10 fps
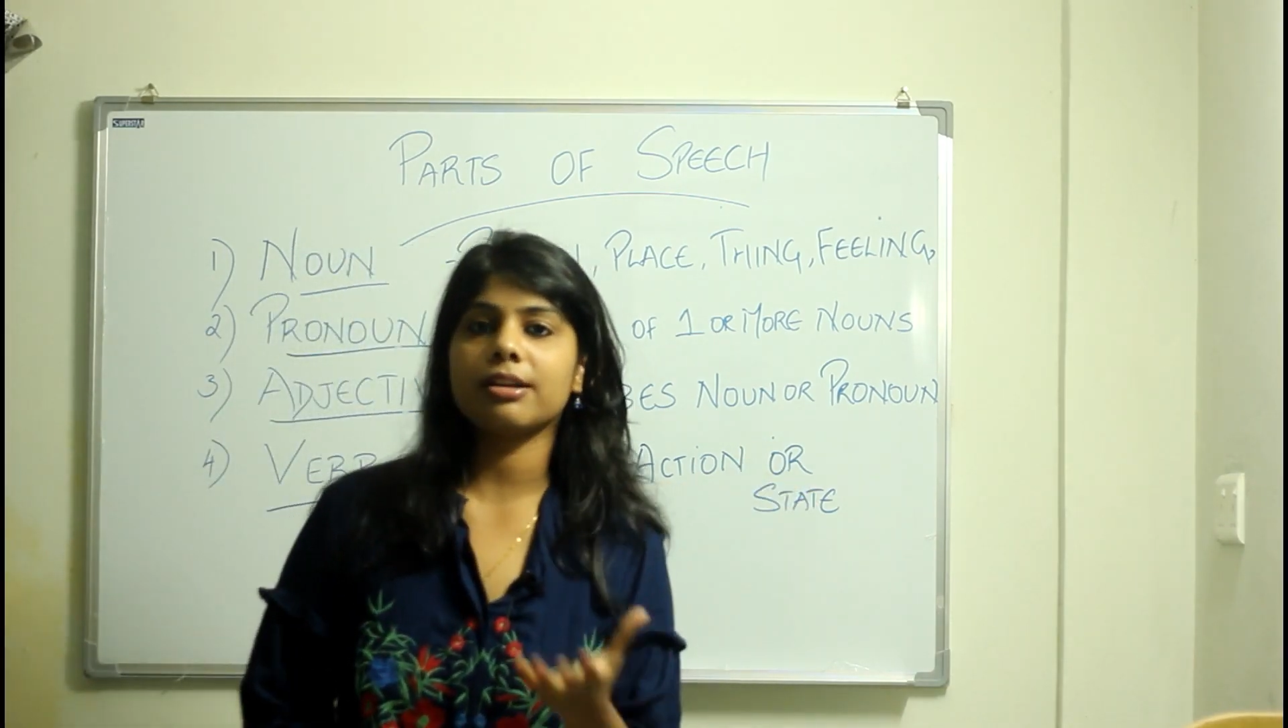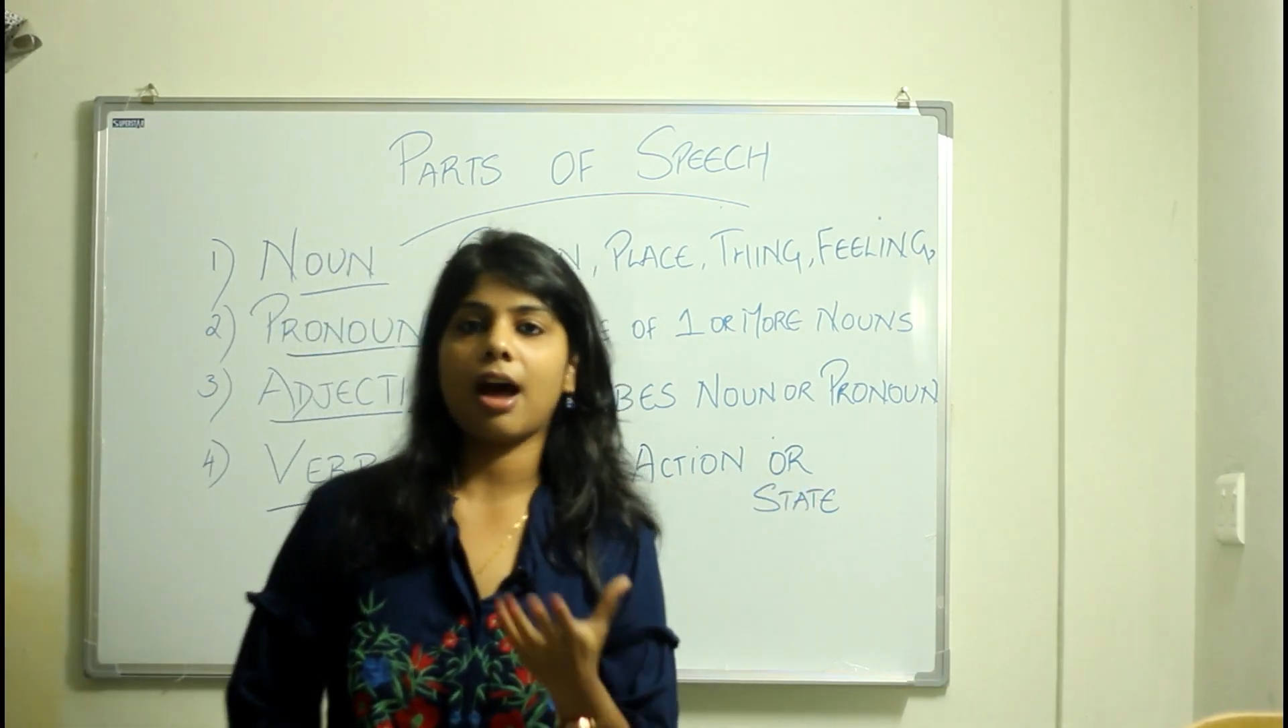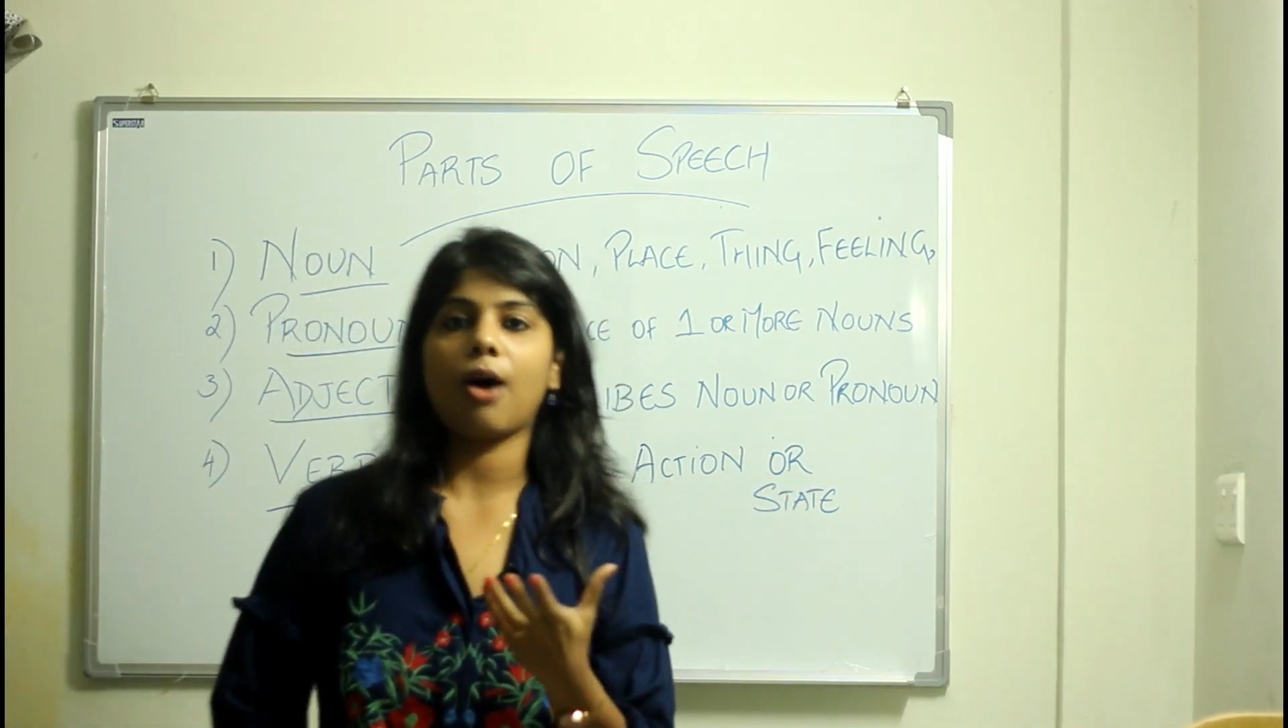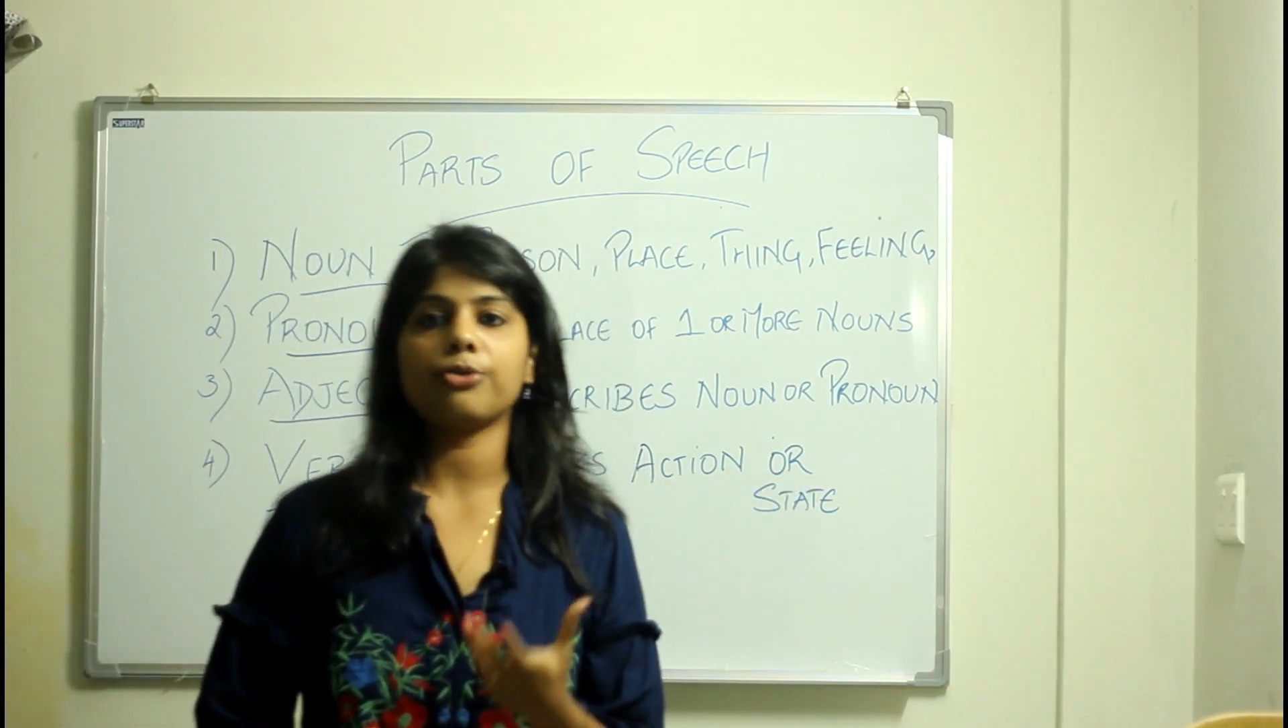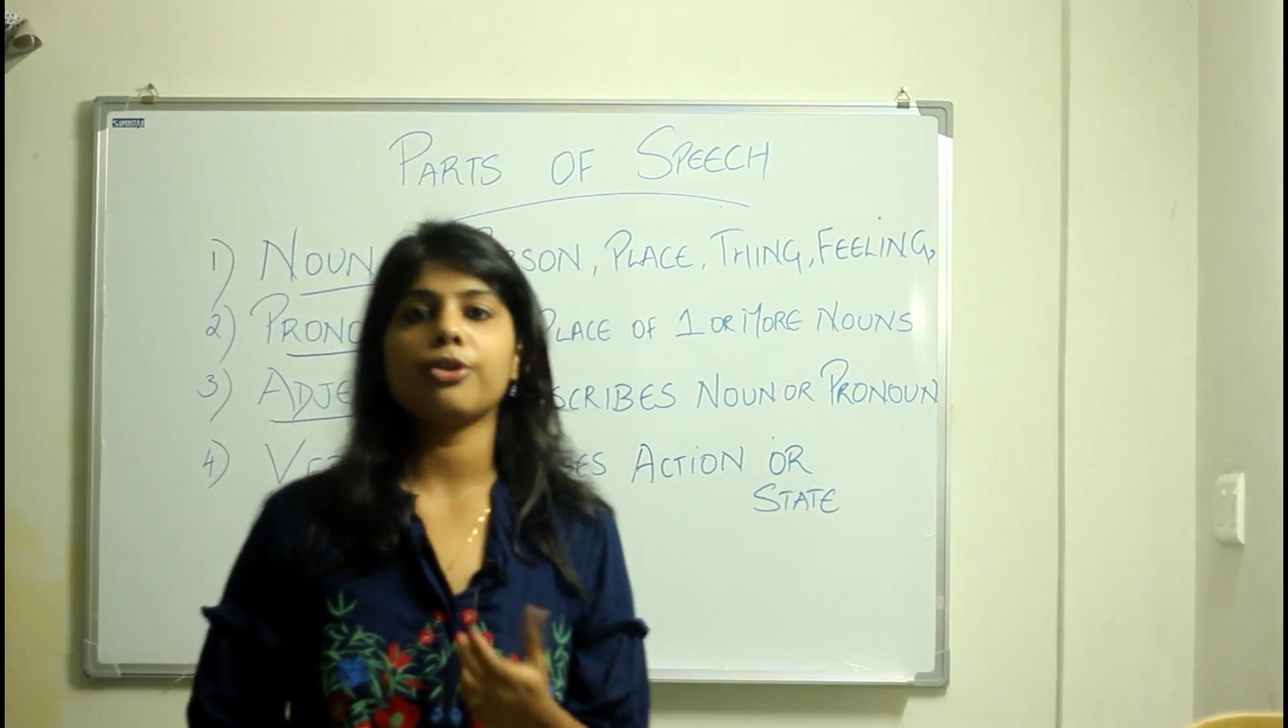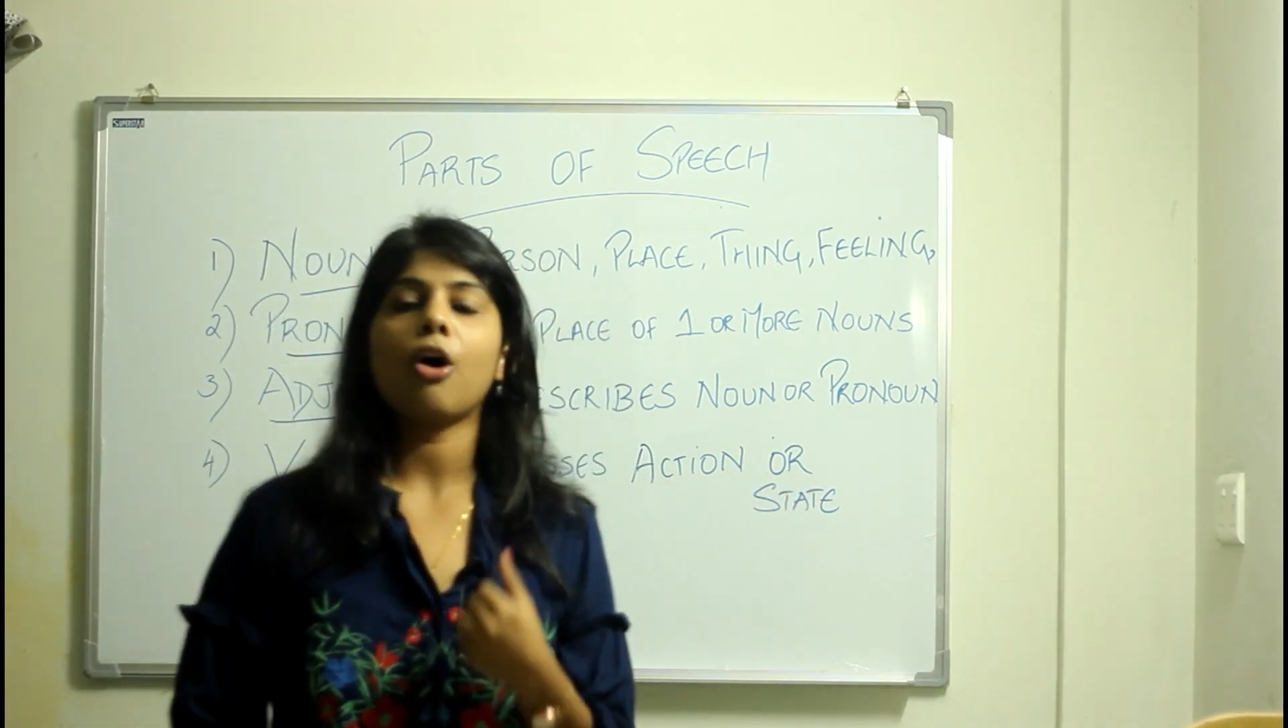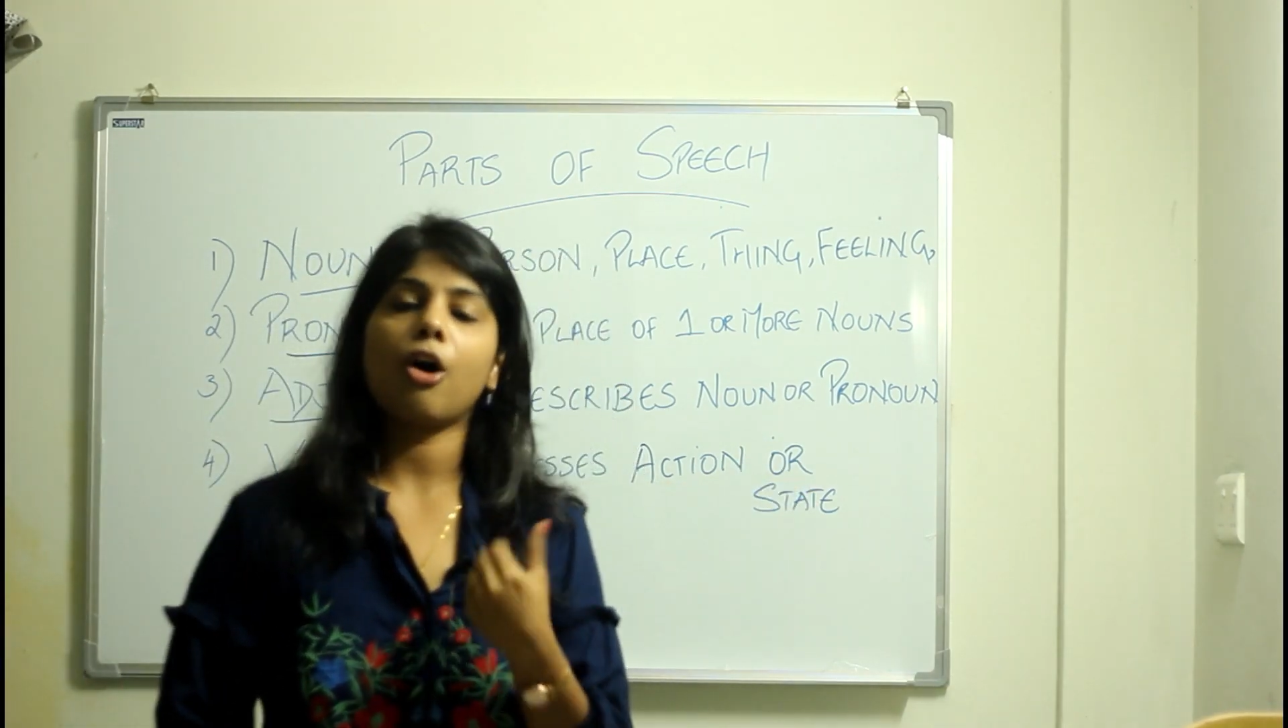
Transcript: noun